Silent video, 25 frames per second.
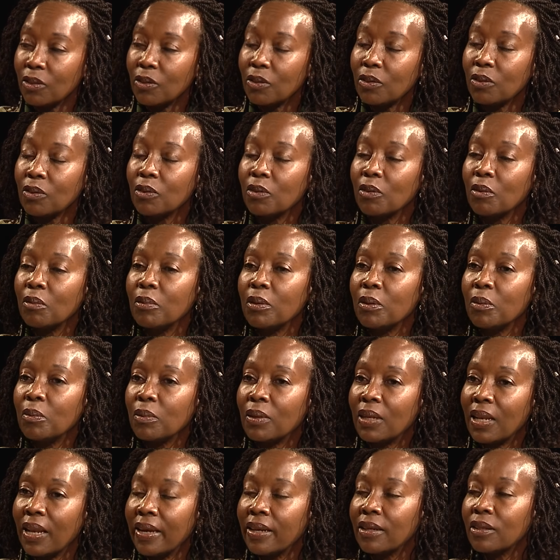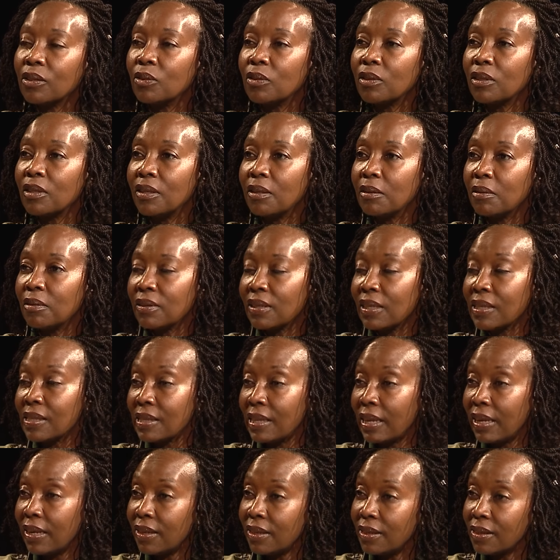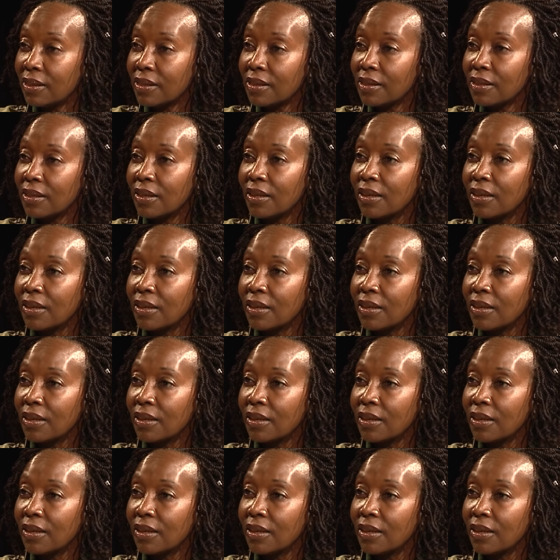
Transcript: So we would like to sustain it.